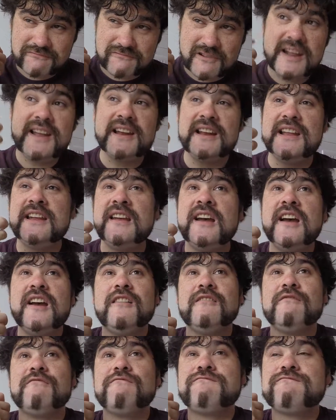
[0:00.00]
really
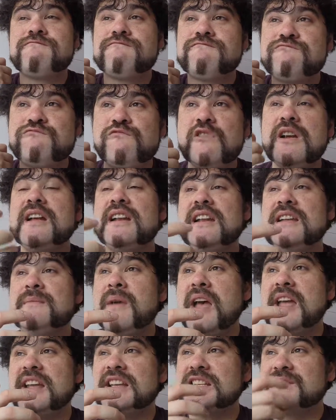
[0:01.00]

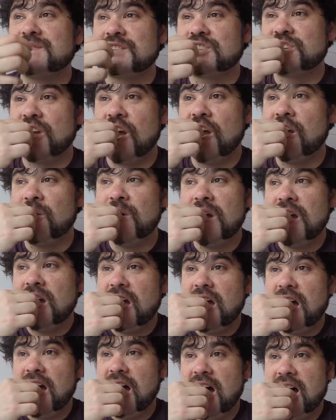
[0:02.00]
makes the show.
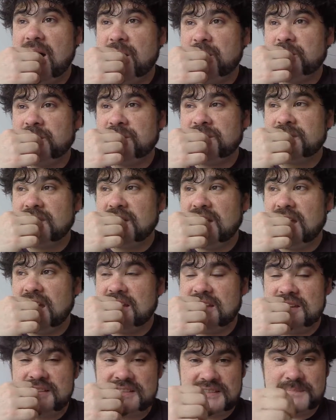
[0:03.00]

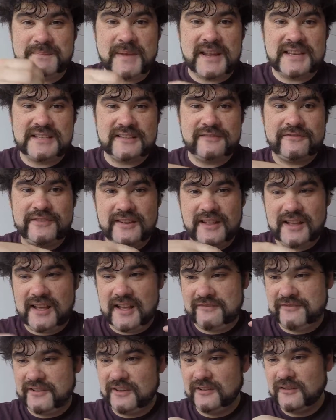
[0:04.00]
It just makes it
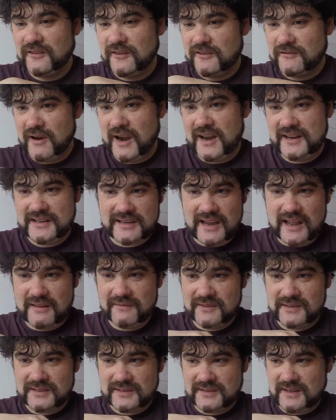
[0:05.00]
feel great,
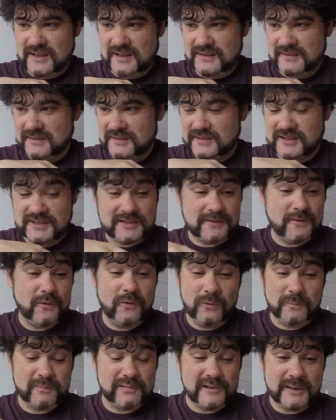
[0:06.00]
and it's just
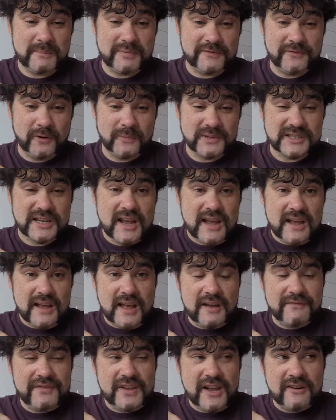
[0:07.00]
all brilliant performers.
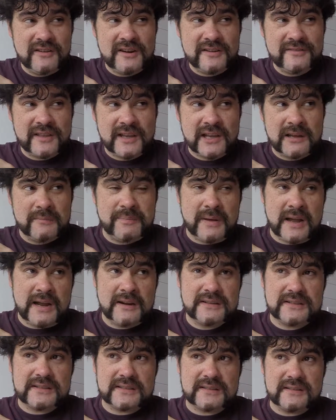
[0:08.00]
The only thing
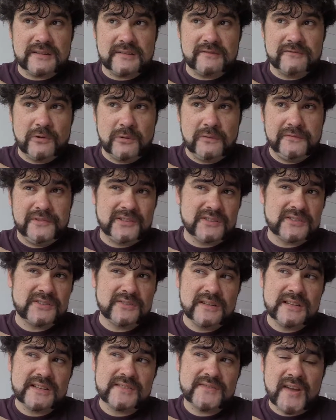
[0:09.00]
about Royal
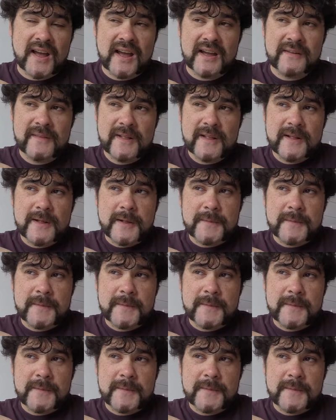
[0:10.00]
Vauxhall is that,